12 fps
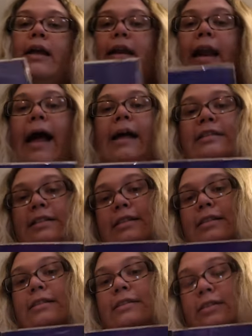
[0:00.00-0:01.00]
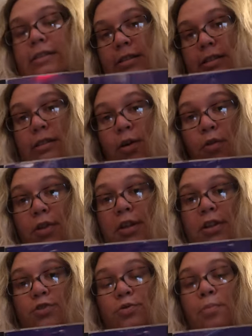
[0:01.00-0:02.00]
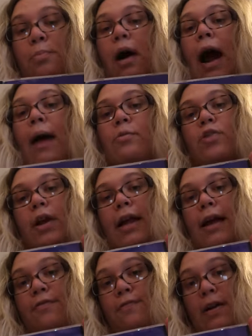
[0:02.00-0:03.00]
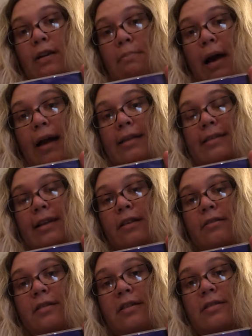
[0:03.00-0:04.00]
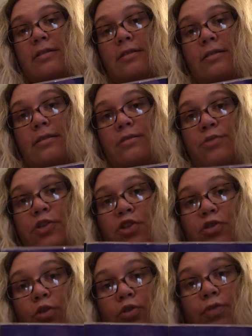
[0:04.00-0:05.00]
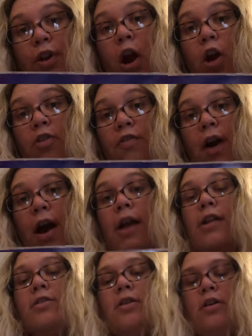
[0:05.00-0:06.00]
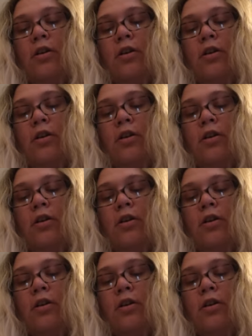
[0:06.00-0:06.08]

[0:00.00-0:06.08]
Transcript: La Gina, the, only this one, but I'm trying to get find the back set of this, which is also very hard to find.